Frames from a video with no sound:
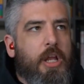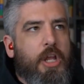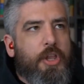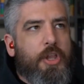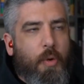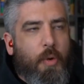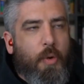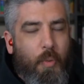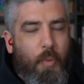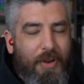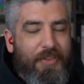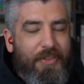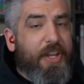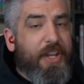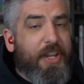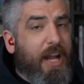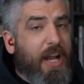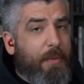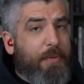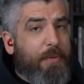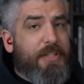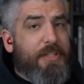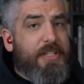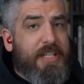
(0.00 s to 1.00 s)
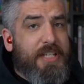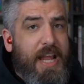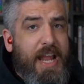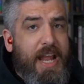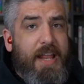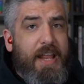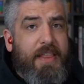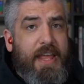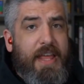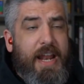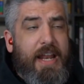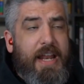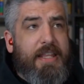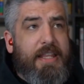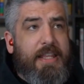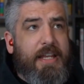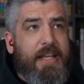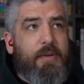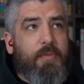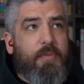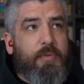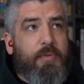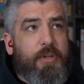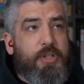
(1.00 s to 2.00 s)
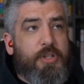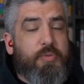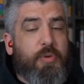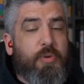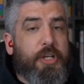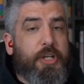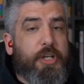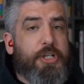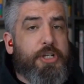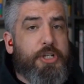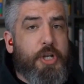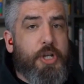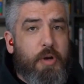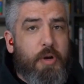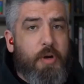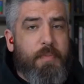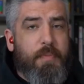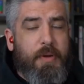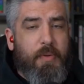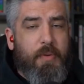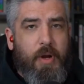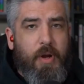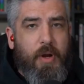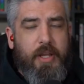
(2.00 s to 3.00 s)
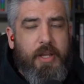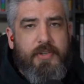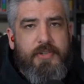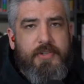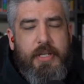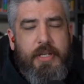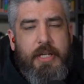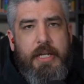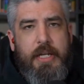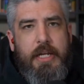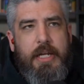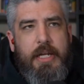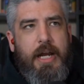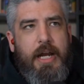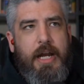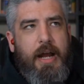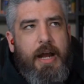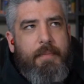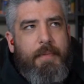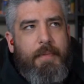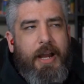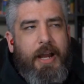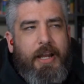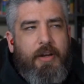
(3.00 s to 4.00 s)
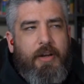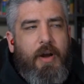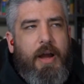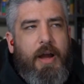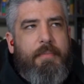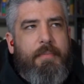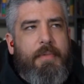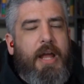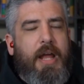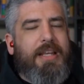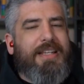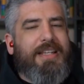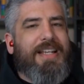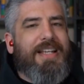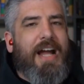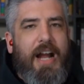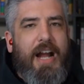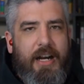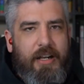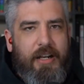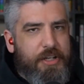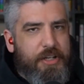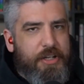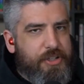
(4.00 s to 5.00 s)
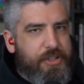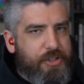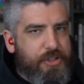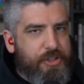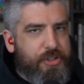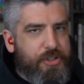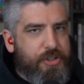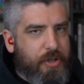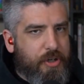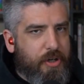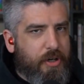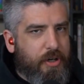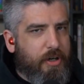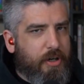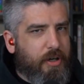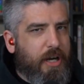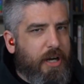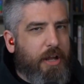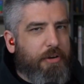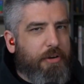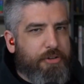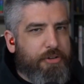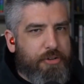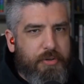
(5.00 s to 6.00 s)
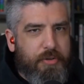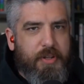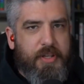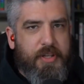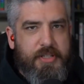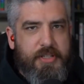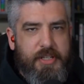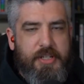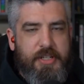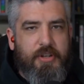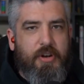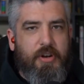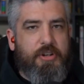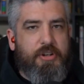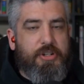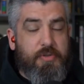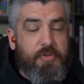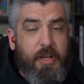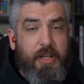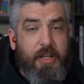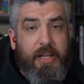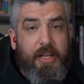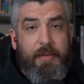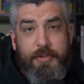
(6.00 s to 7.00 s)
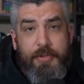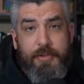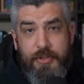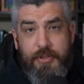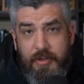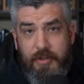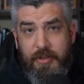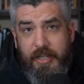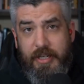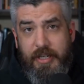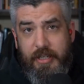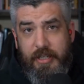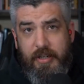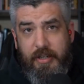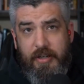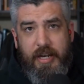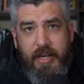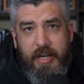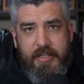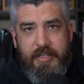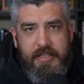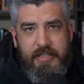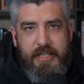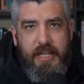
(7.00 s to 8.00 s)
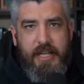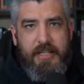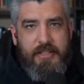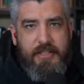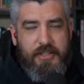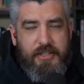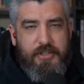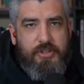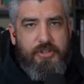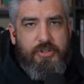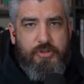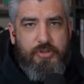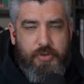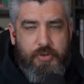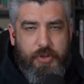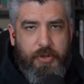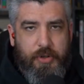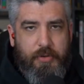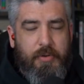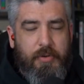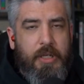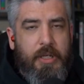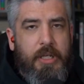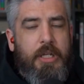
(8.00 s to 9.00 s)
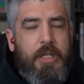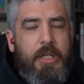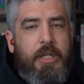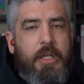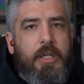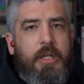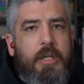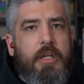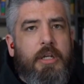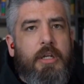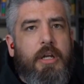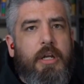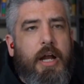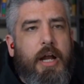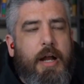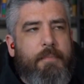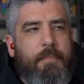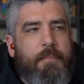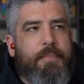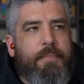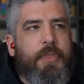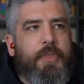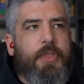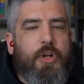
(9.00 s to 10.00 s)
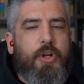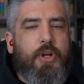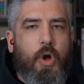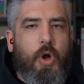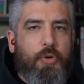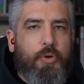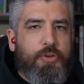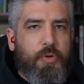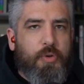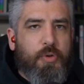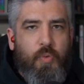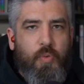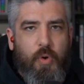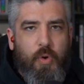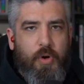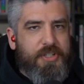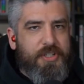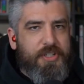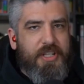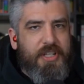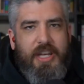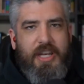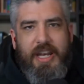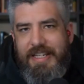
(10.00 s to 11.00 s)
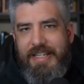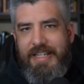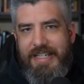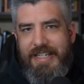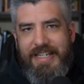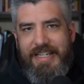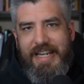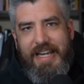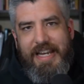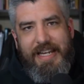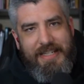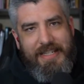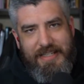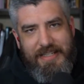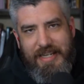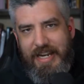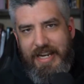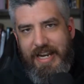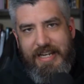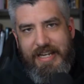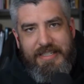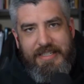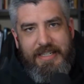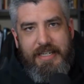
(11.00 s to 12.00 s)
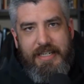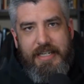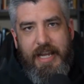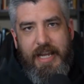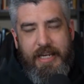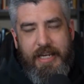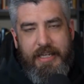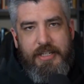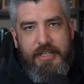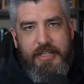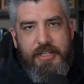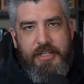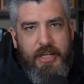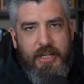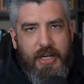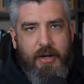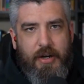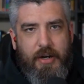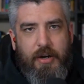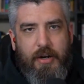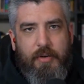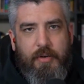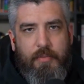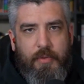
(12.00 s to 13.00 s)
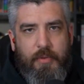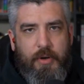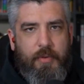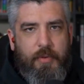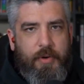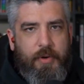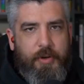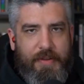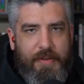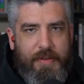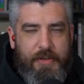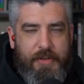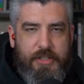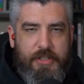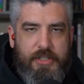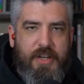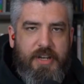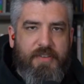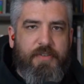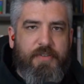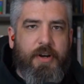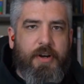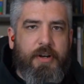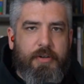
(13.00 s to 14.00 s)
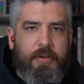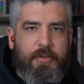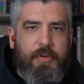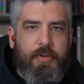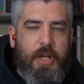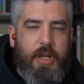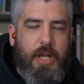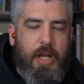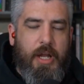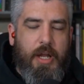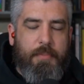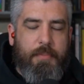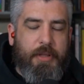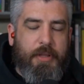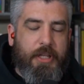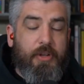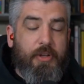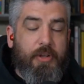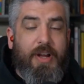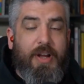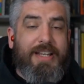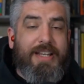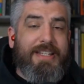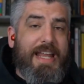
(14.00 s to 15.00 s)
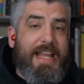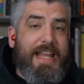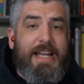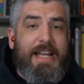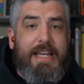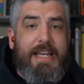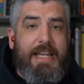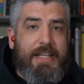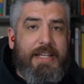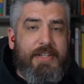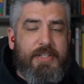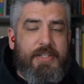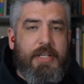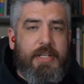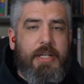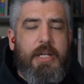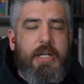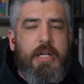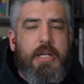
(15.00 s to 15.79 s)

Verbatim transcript: The one thing I would say that I think this really showed me was, um, I, you know, I'm not entirely sure how true this is in Australia, but certainly in the United States, this is true. Um, the culture wars in the 1980s and the 1990s here, where, where you have these different uh, political identities,